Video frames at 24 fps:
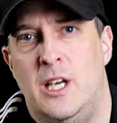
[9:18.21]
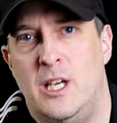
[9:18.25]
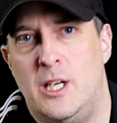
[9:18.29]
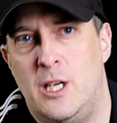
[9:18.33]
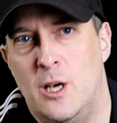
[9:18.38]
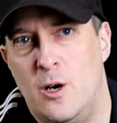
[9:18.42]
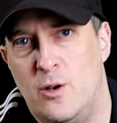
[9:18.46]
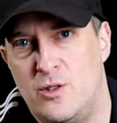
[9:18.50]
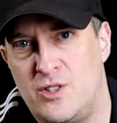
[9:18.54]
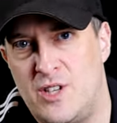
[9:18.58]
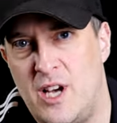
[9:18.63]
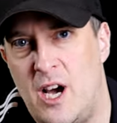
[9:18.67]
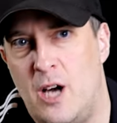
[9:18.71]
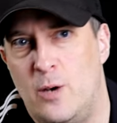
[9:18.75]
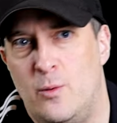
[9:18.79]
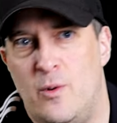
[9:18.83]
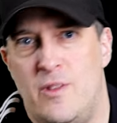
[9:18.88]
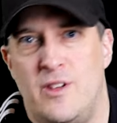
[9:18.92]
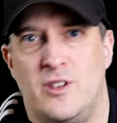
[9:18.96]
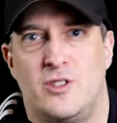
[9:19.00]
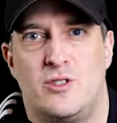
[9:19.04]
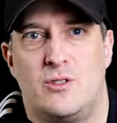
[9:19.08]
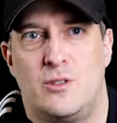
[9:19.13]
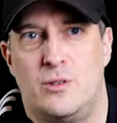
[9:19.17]
He goes out
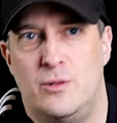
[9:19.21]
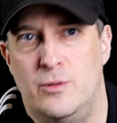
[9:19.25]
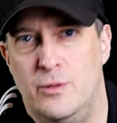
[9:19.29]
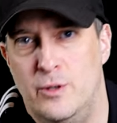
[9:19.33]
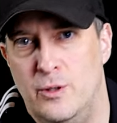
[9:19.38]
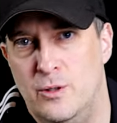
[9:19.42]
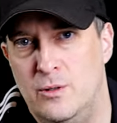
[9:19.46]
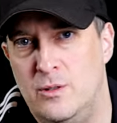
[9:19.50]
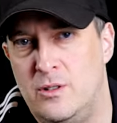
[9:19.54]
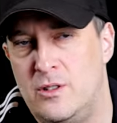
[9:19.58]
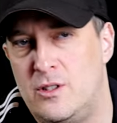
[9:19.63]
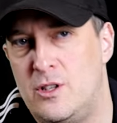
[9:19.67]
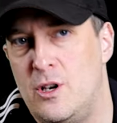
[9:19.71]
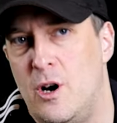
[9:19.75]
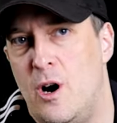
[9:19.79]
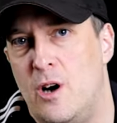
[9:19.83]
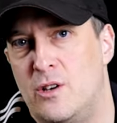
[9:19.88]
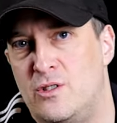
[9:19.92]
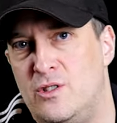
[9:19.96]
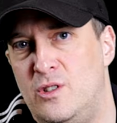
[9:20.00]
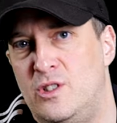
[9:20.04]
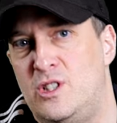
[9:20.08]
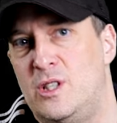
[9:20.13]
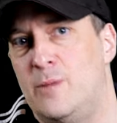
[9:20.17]
with his crew,
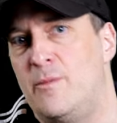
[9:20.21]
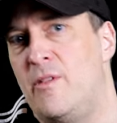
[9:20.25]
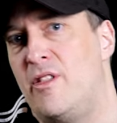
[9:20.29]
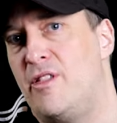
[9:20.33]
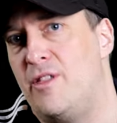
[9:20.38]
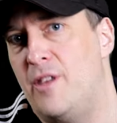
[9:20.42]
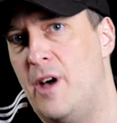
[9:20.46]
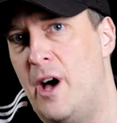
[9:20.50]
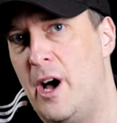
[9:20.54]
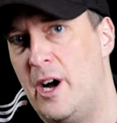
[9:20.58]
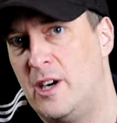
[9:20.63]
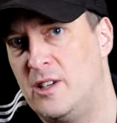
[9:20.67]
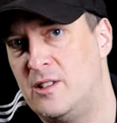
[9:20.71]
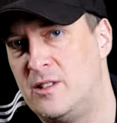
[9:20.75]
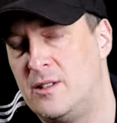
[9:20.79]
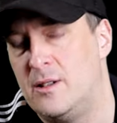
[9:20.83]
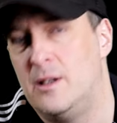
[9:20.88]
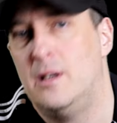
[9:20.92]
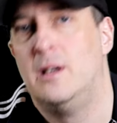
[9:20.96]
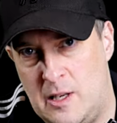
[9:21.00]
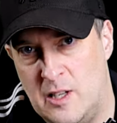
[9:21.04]
talks to some thugs,